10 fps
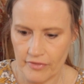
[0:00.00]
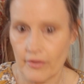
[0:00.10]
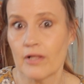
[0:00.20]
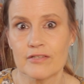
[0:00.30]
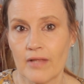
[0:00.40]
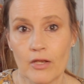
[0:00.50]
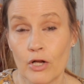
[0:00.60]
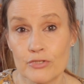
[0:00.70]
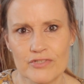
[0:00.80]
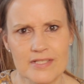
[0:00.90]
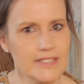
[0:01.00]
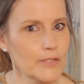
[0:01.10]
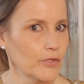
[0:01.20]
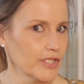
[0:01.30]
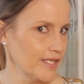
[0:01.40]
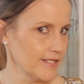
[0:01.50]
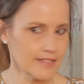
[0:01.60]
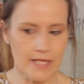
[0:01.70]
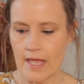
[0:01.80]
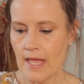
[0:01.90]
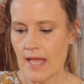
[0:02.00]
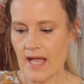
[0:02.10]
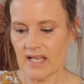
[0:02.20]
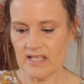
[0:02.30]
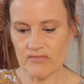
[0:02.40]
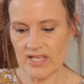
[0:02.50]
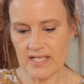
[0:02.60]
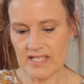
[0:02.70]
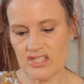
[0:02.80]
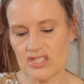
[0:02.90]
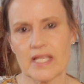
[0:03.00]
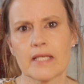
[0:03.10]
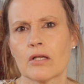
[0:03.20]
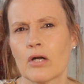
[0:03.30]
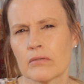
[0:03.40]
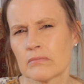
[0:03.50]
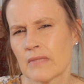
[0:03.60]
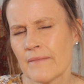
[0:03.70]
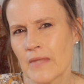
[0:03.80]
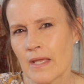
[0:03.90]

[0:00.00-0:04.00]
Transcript: I thought I'll, I'll order it to see what it is. And it really, it's just like a cotton.